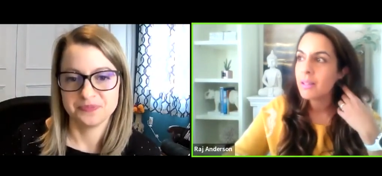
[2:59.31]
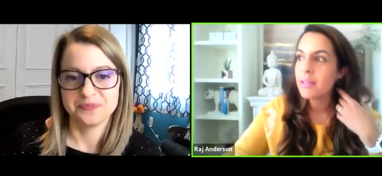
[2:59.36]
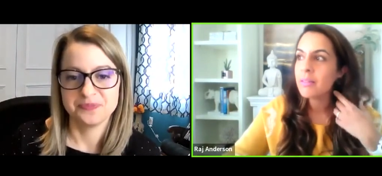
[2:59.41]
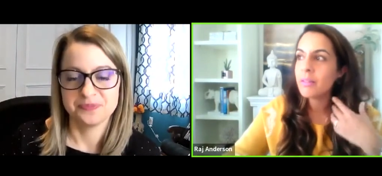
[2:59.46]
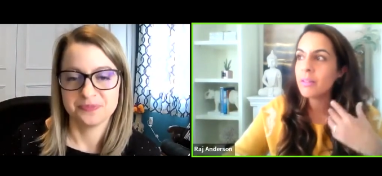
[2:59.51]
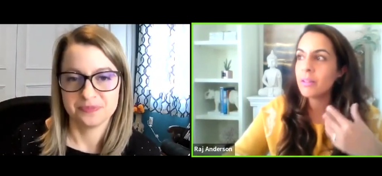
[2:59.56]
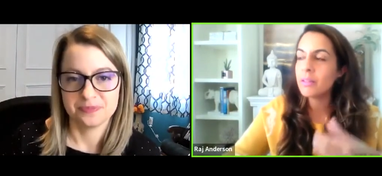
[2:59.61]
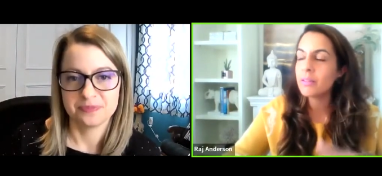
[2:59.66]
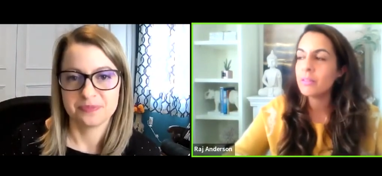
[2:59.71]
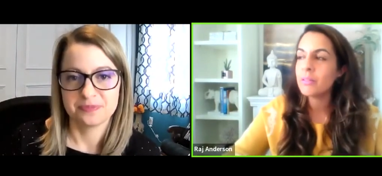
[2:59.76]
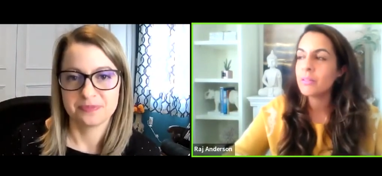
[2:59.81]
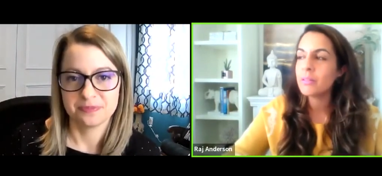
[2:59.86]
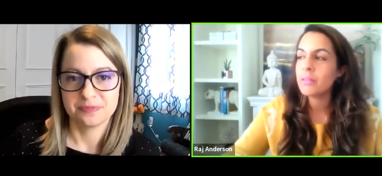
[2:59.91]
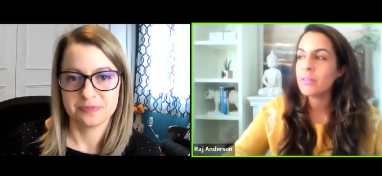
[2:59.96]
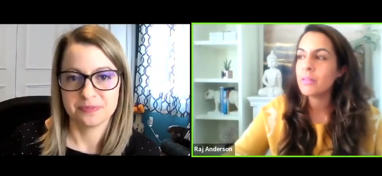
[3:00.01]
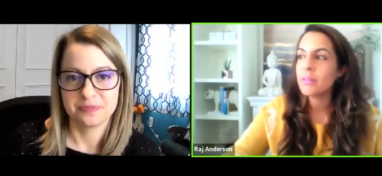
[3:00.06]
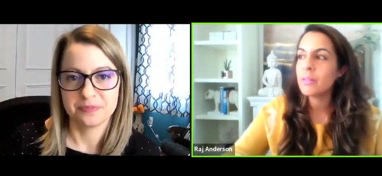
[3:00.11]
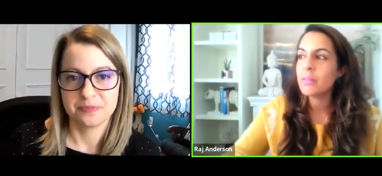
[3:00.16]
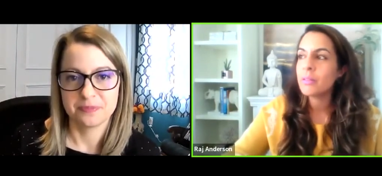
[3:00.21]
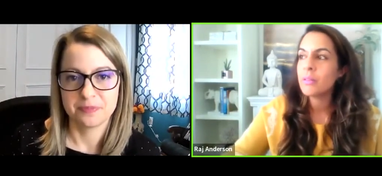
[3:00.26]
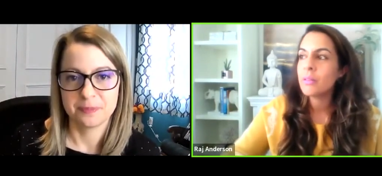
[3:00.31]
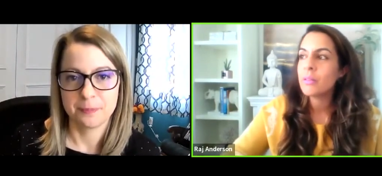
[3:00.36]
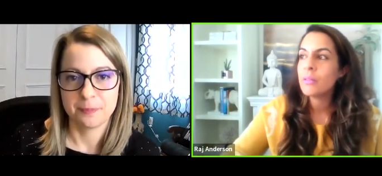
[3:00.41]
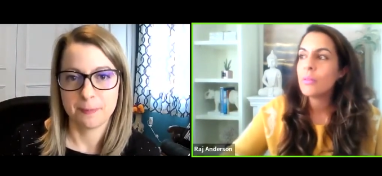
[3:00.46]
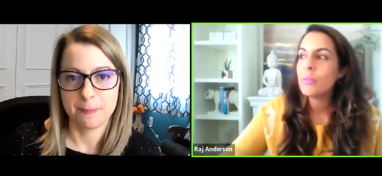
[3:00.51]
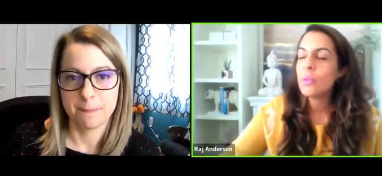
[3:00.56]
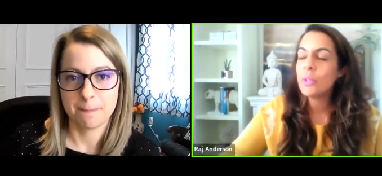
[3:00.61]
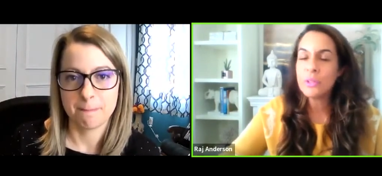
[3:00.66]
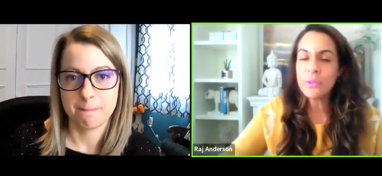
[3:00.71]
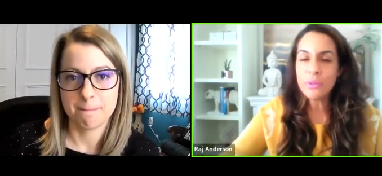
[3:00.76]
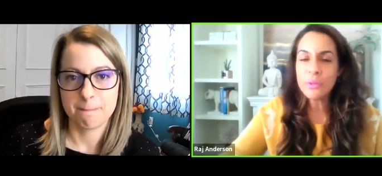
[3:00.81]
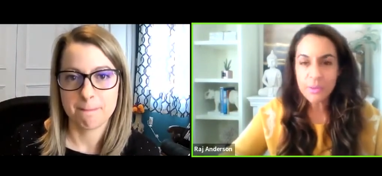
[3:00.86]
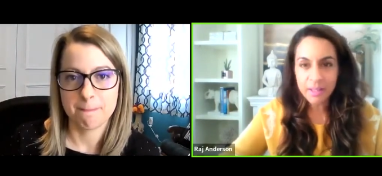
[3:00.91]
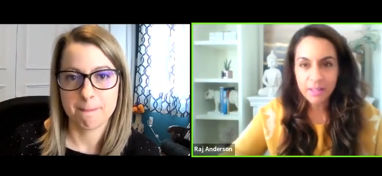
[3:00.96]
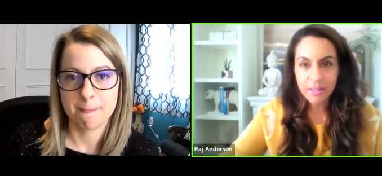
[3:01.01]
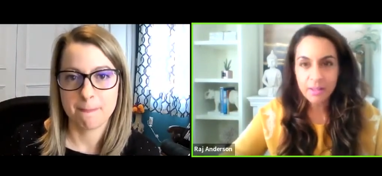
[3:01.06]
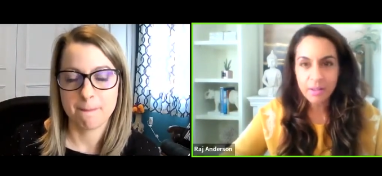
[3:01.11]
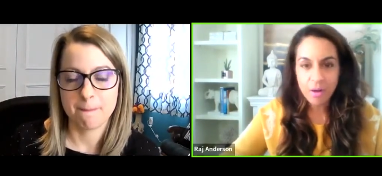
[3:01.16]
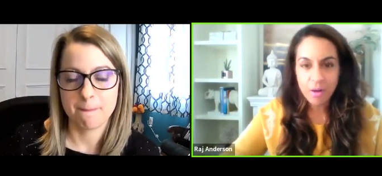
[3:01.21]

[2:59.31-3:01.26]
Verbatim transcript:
Speaker 1: that when you think